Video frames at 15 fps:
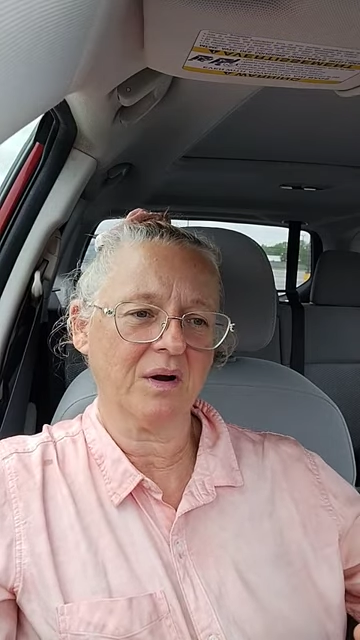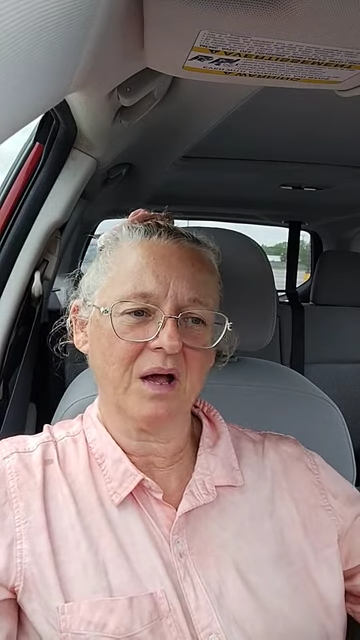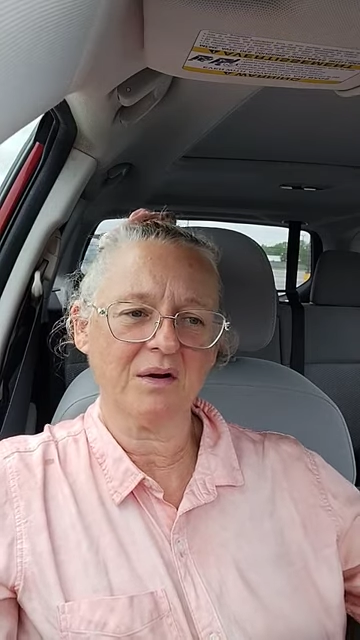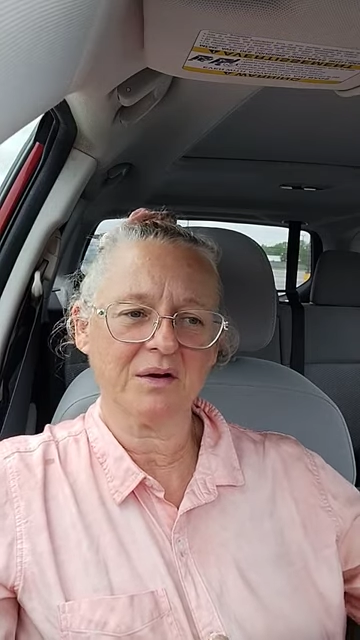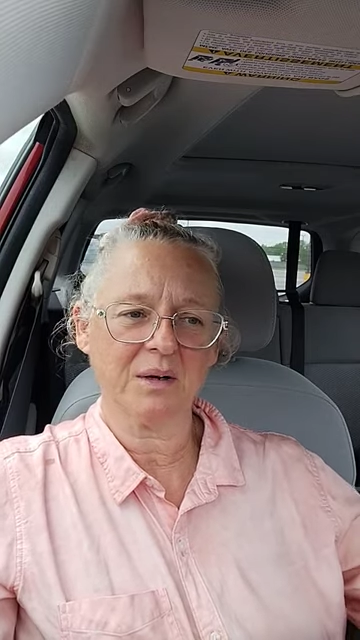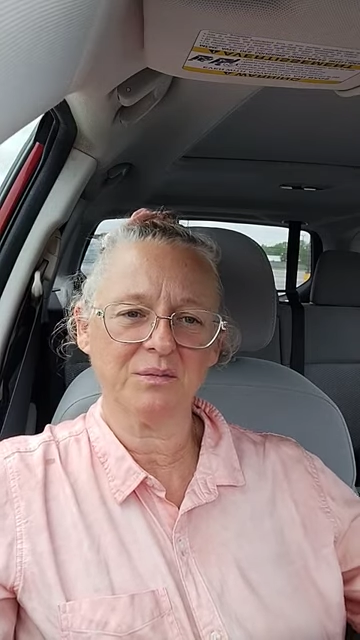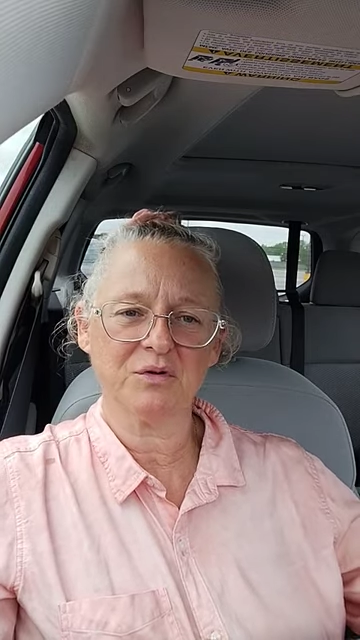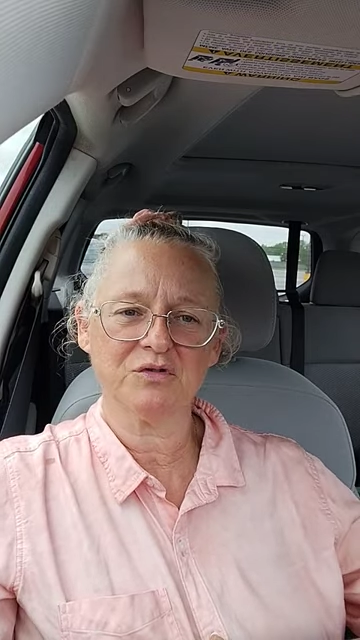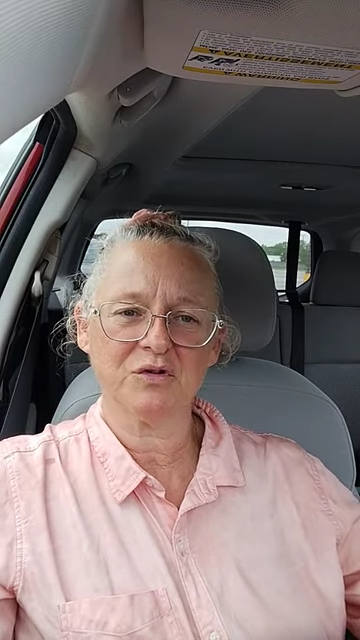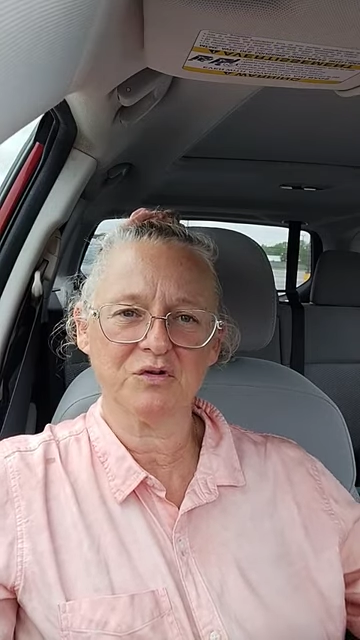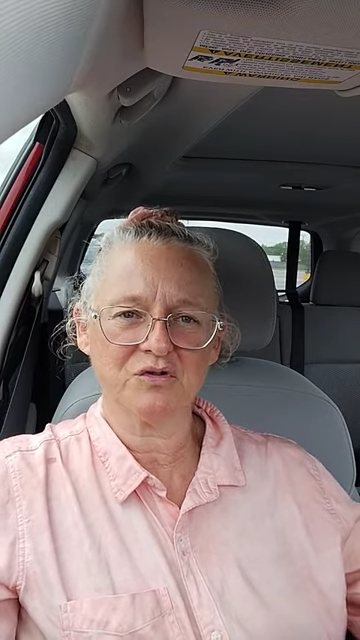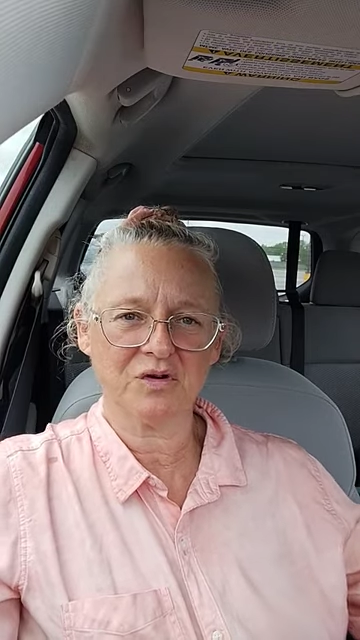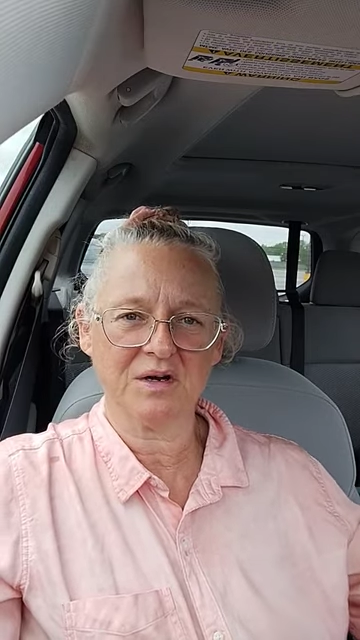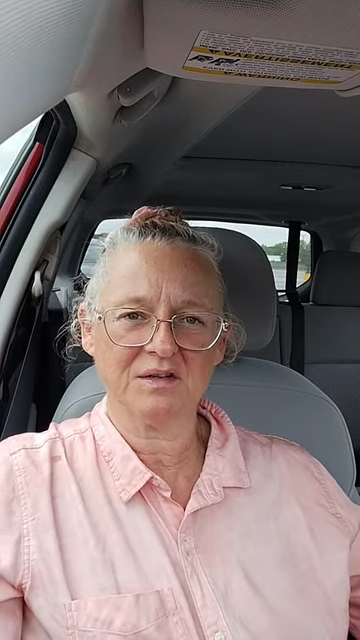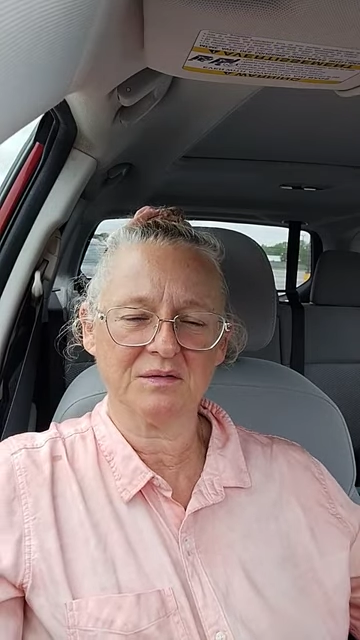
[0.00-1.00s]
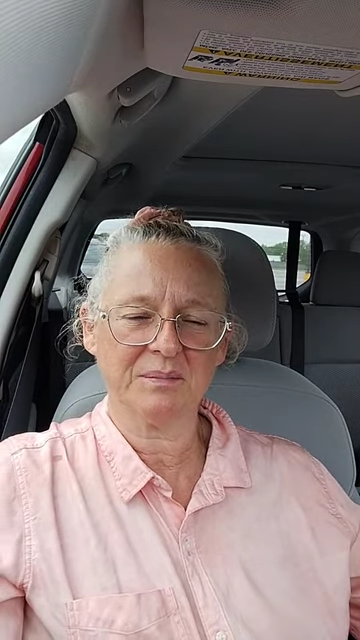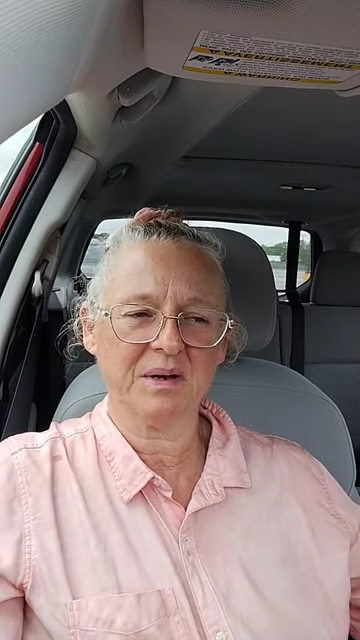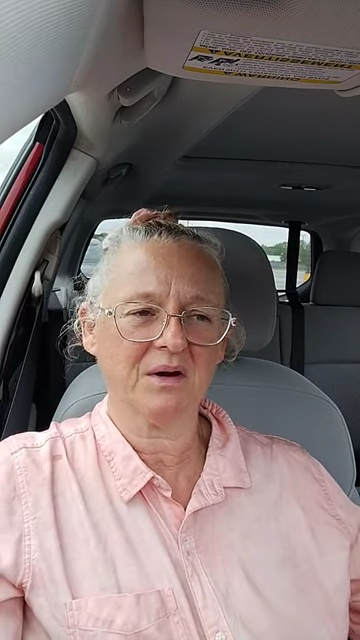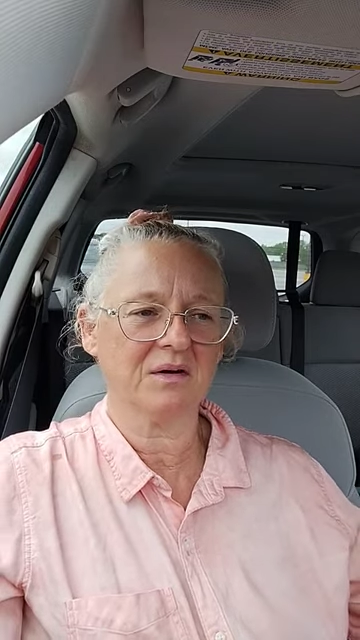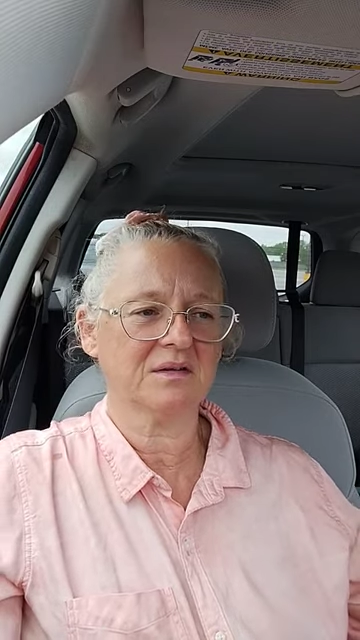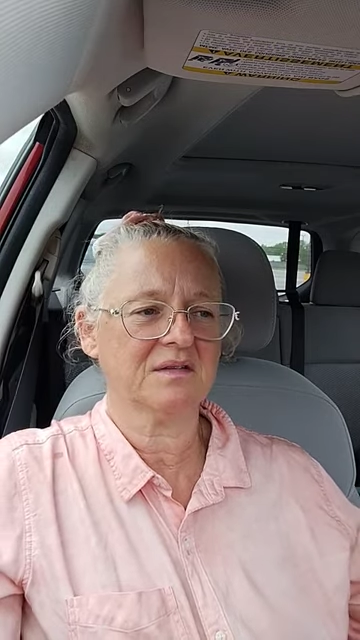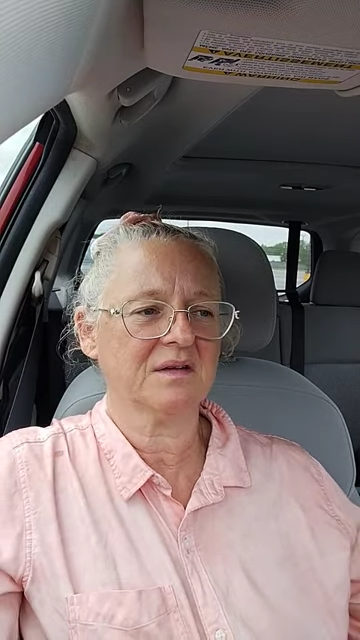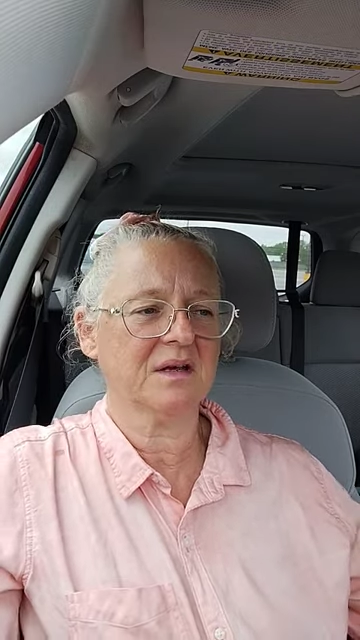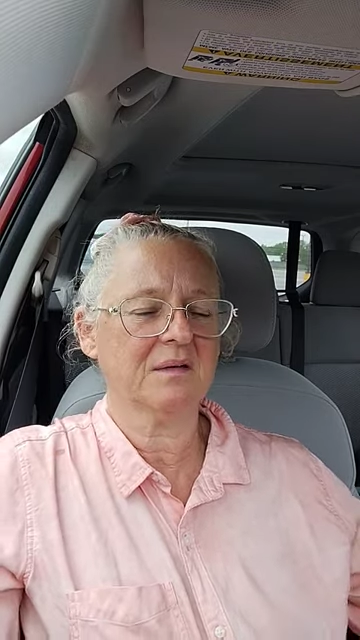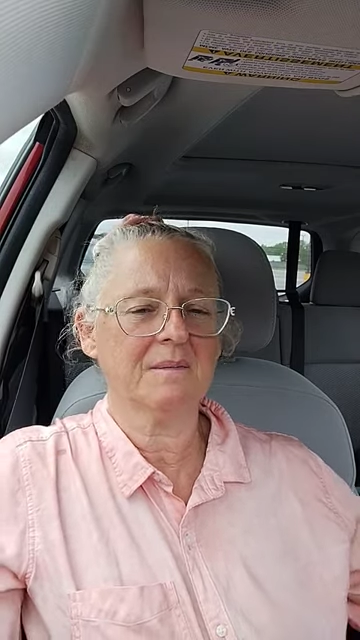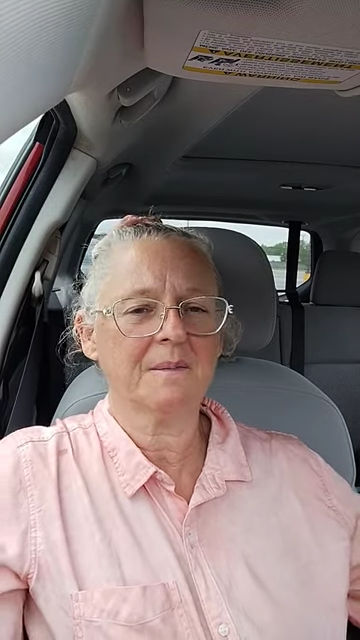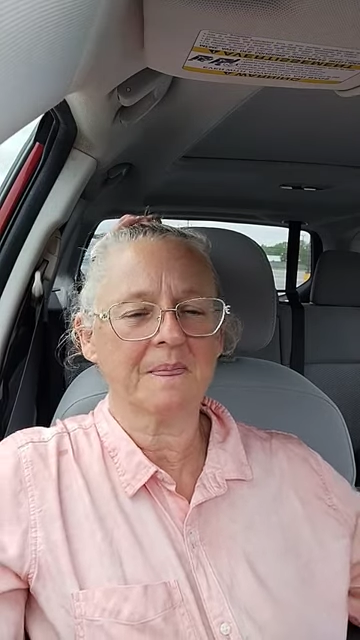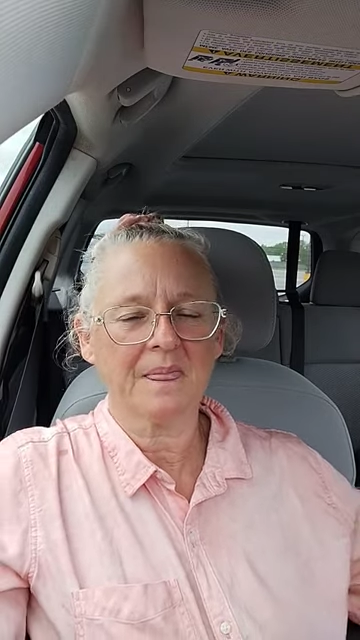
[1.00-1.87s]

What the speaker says: how come there's no transparency?